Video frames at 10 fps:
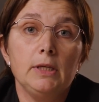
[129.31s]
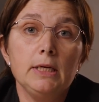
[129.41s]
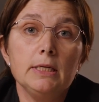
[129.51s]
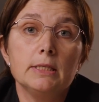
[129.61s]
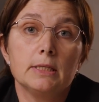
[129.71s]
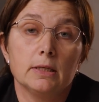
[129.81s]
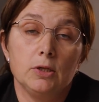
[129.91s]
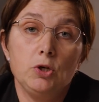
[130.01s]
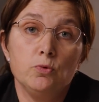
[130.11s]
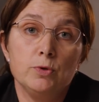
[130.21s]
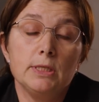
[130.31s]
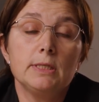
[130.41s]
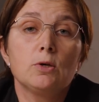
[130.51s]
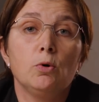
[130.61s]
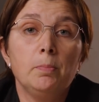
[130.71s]
this use
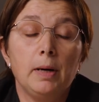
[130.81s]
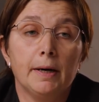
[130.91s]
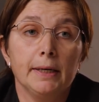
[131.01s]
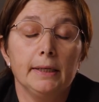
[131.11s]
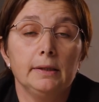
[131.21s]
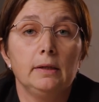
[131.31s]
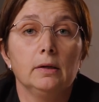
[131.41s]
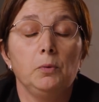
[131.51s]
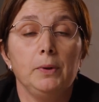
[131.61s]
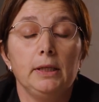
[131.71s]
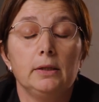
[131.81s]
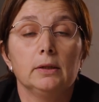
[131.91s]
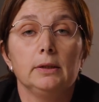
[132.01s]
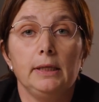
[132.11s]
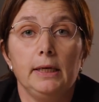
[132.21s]
is compliant with
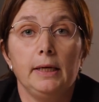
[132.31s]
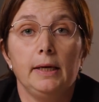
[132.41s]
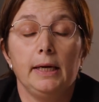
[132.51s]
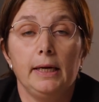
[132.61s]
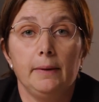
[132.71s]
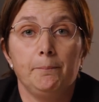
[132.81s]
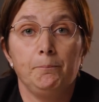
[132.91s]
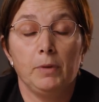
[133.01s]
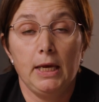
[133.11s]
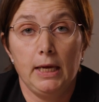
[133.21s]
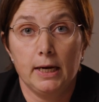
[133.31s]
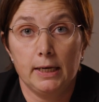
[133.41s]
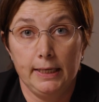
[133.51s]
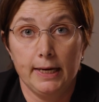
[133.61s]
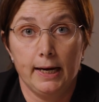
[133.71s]
the
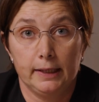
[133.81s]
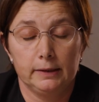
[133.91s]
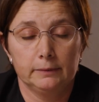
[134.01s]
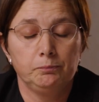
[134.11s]
AI Act.